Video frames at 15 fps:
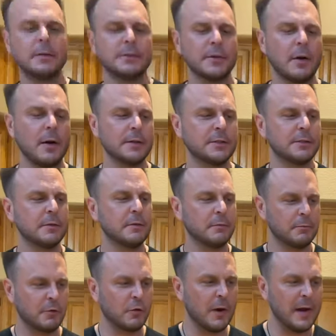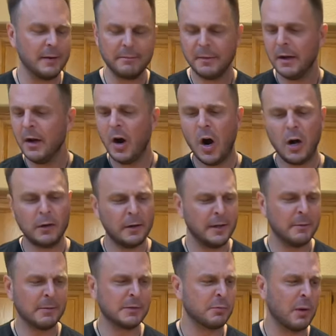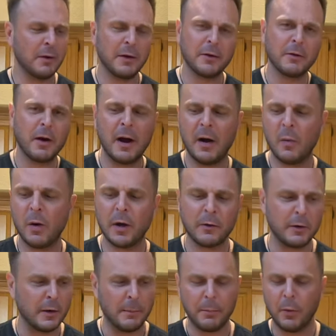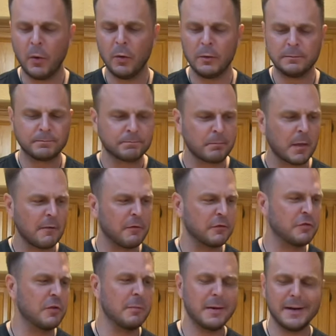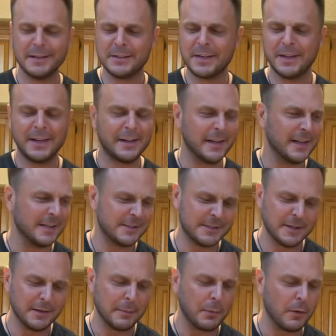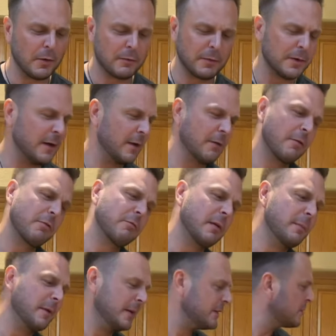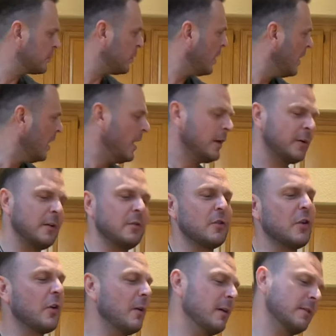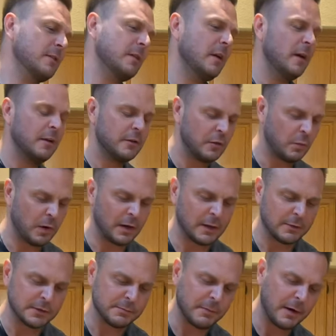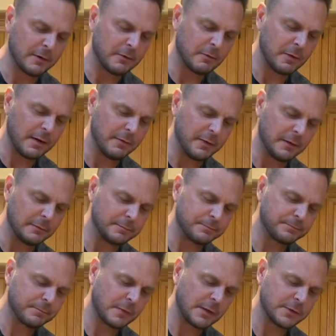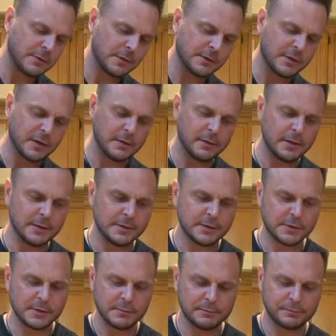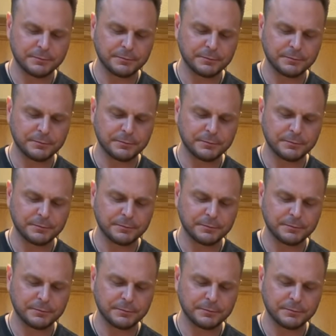Sauce, great. All I did was run it under hot water in a bowl for 2 minutes and then let it sit in the bowl for the other 3 minutes concurrent to while I was microwaving. So let's cut this.